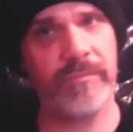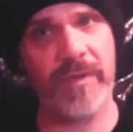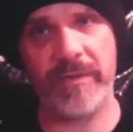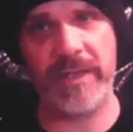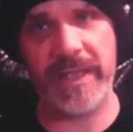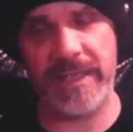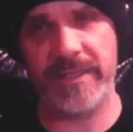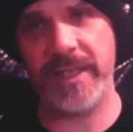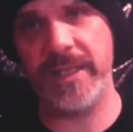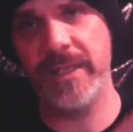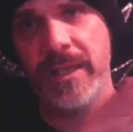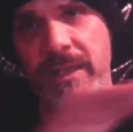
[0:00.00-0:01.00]
very
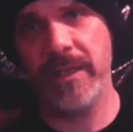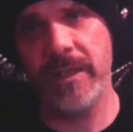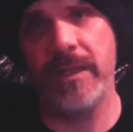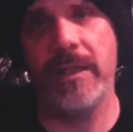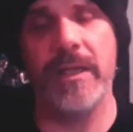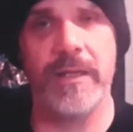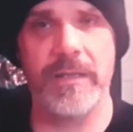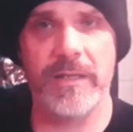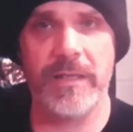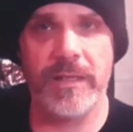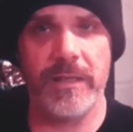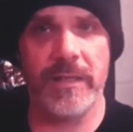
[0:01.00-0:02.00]
easy.
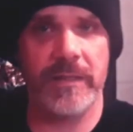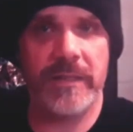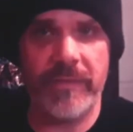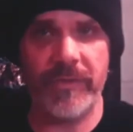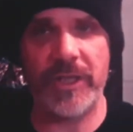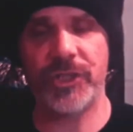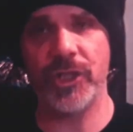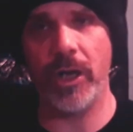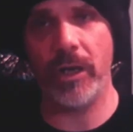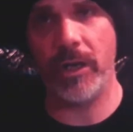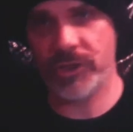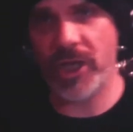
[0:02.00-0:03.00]
Give it a
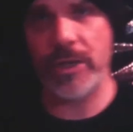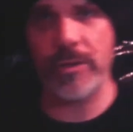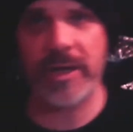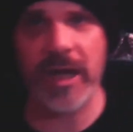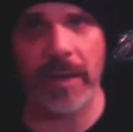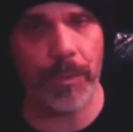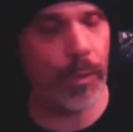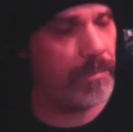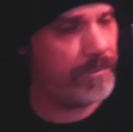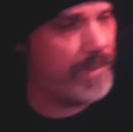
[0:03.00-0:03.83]
shot, I'll show you a couple.